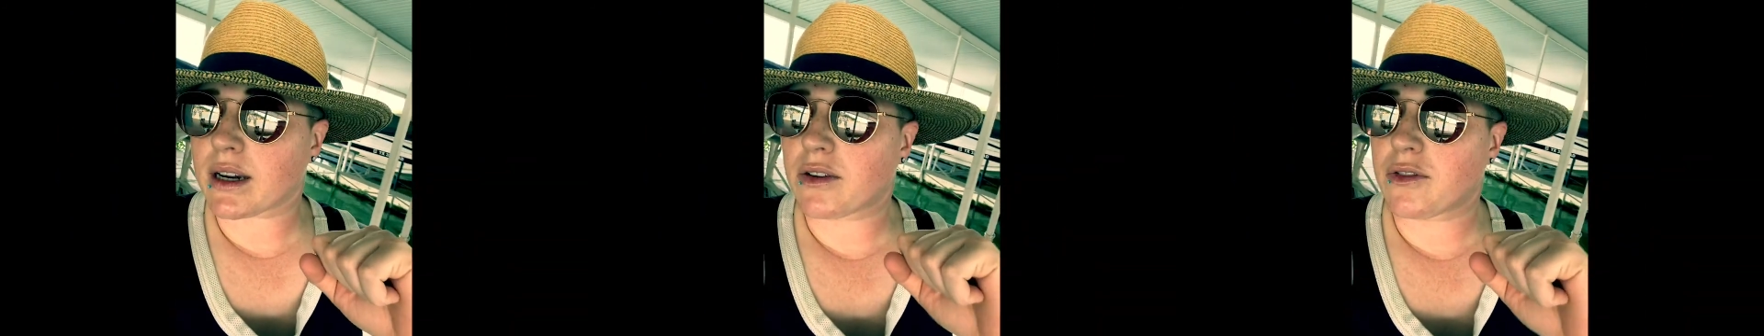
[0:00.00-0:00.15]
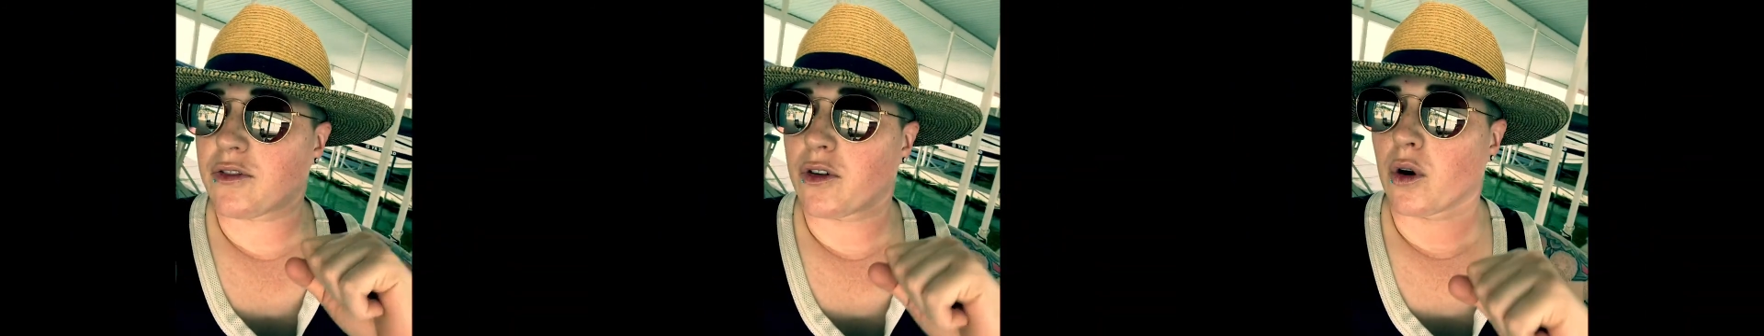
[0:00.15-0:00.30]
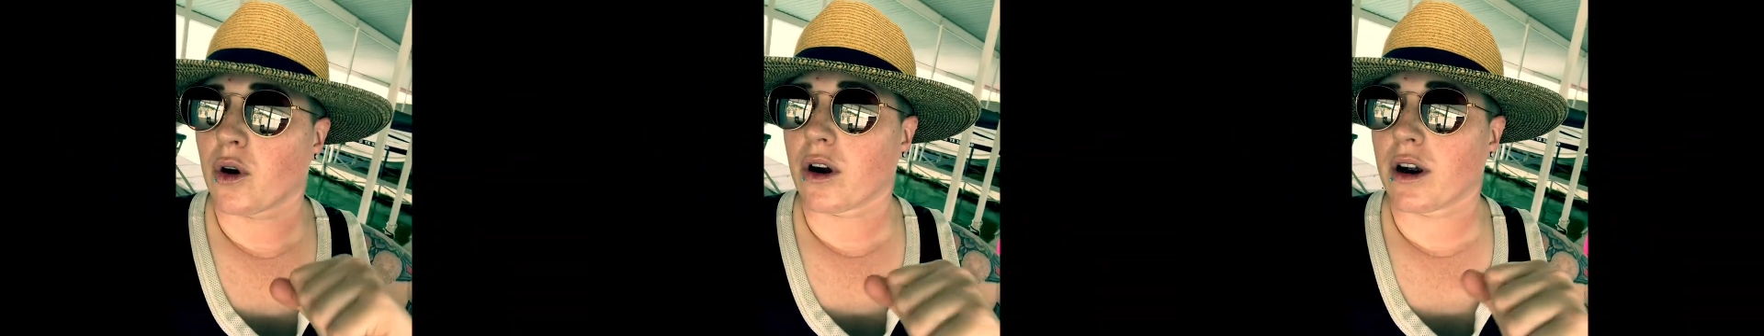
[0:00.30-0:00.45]

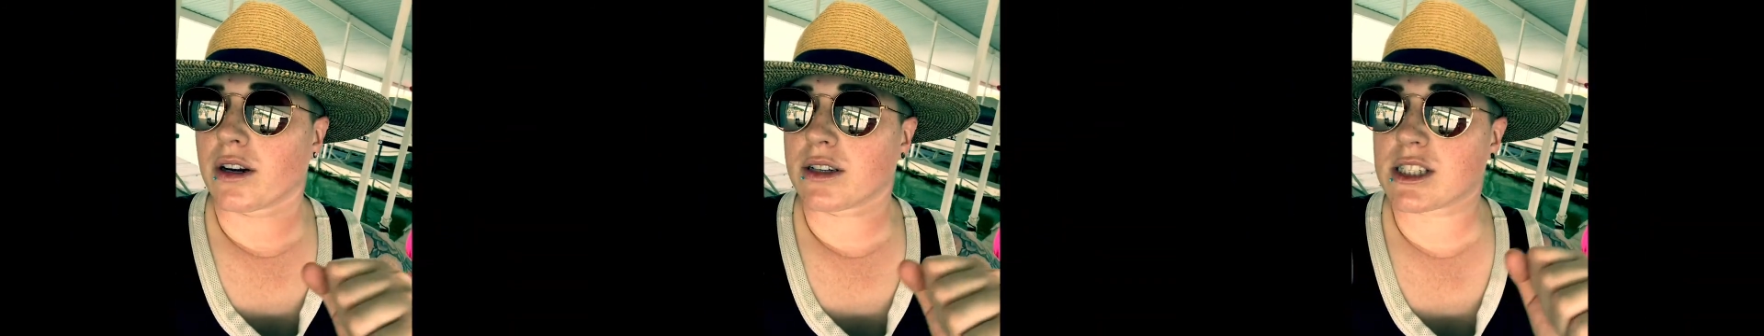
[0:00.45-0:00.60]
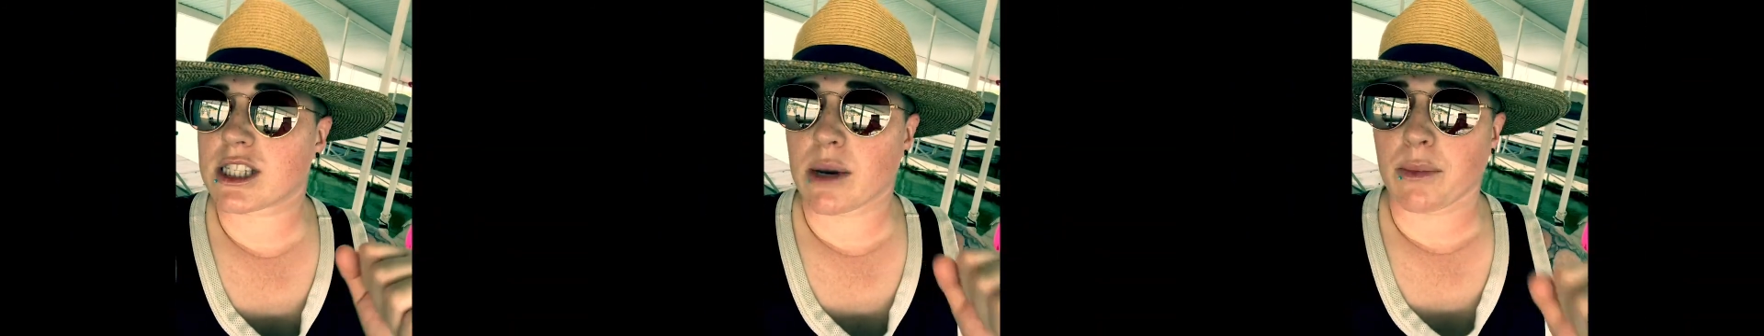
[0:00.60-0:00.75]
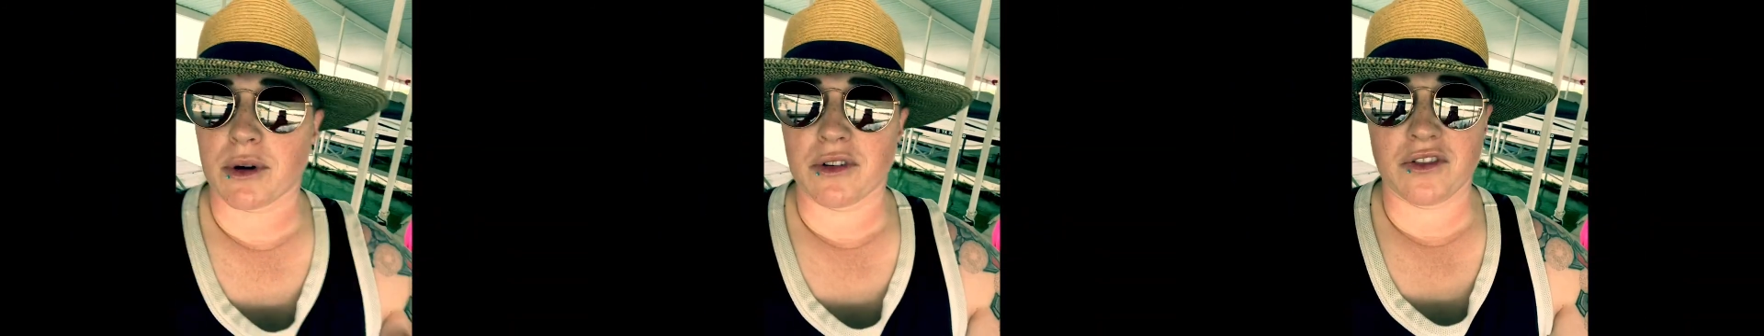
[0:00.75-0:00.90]
for
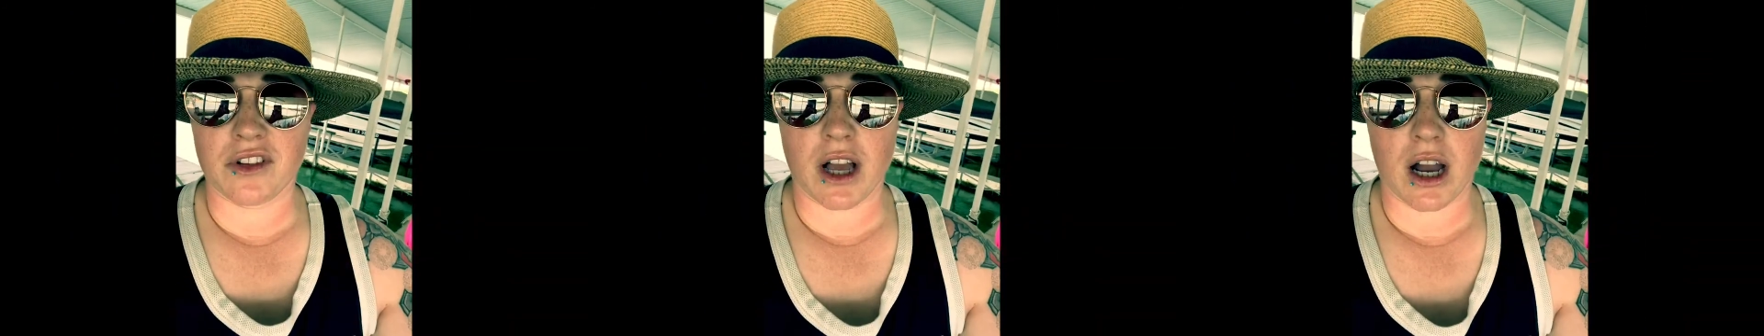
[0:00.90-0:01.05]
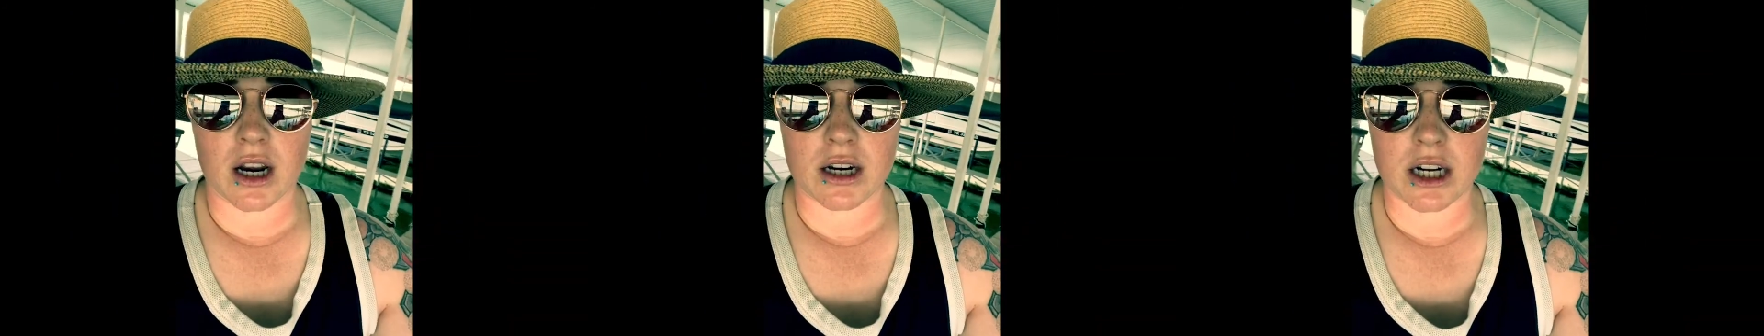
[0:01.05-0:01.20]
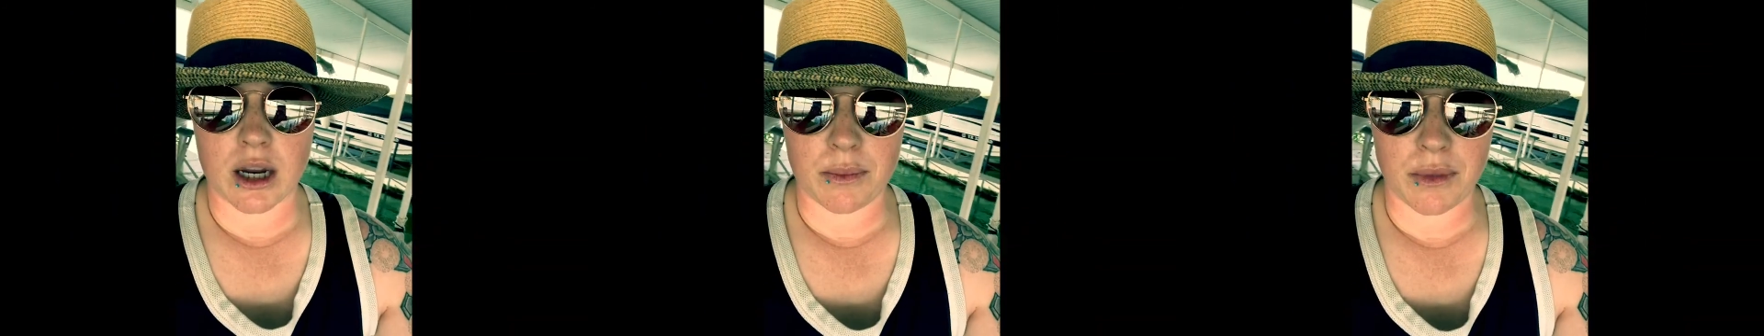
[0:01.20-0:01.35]
summer
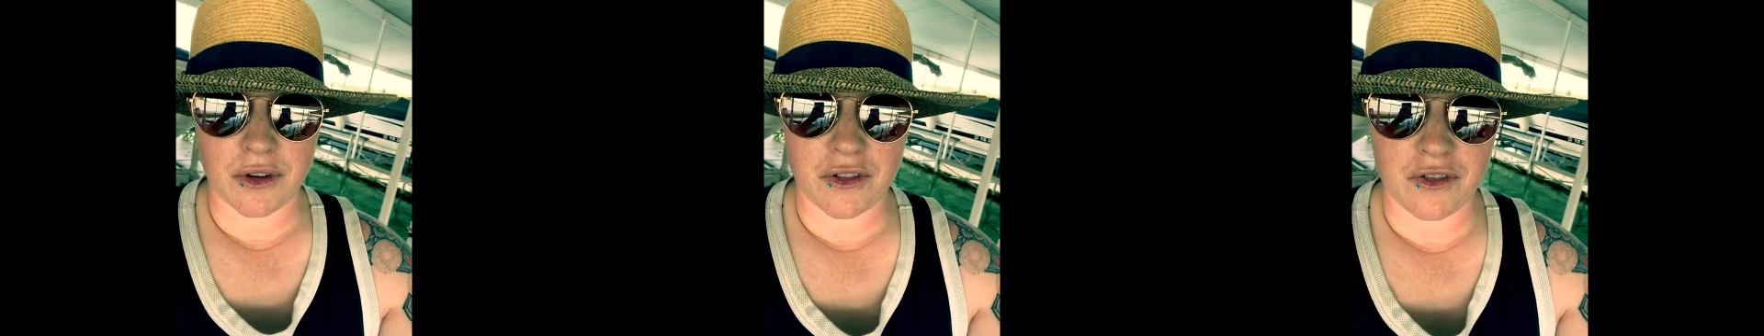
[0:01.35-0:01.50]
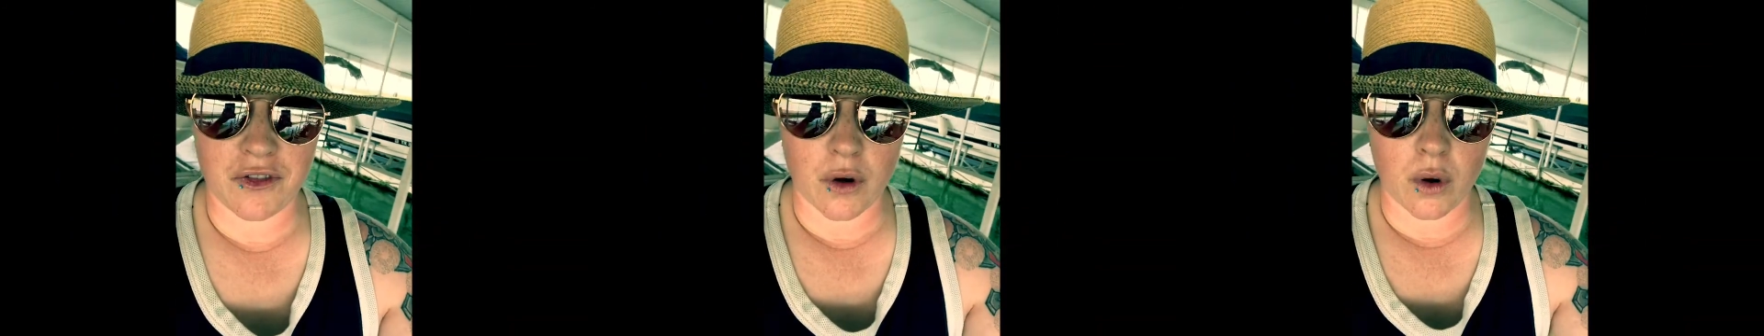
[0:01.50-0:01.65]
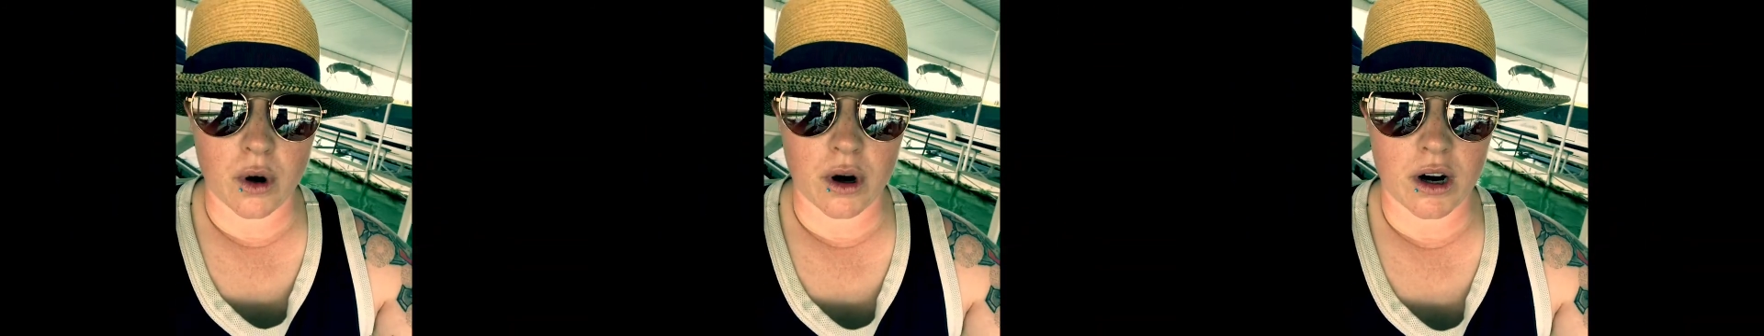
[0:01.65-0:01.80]
vlog number
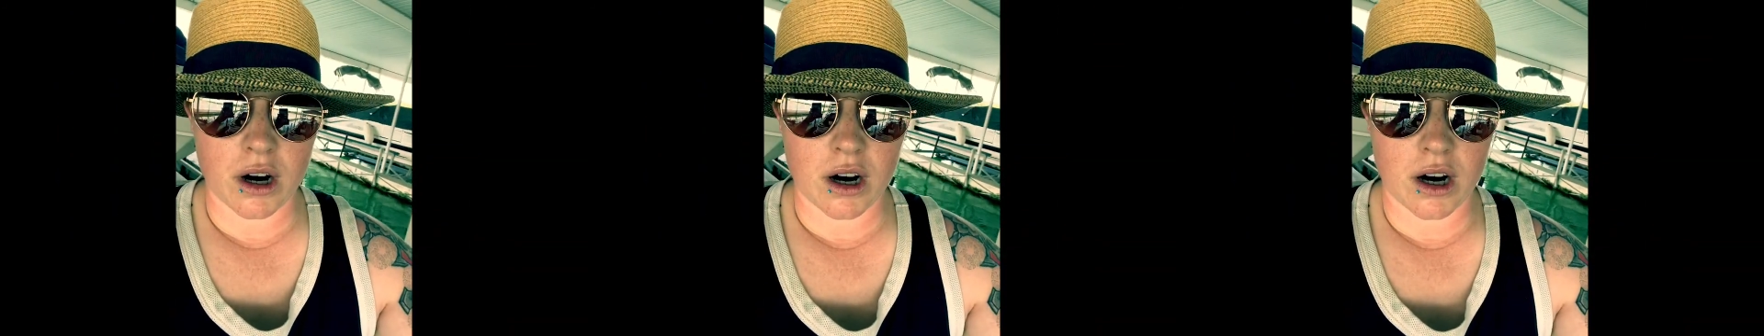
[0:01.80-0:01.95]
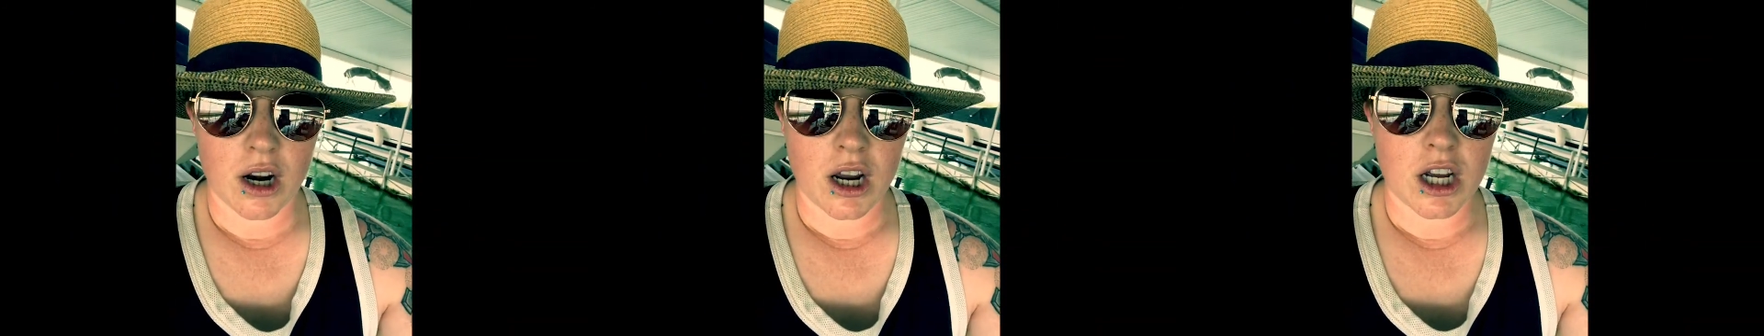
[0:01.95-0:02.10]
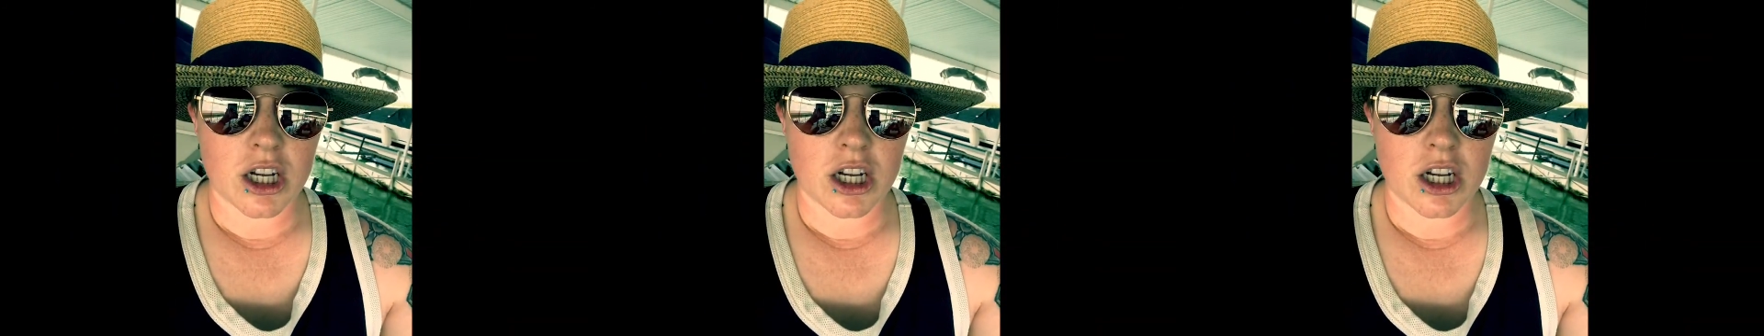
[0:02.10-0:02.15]
four,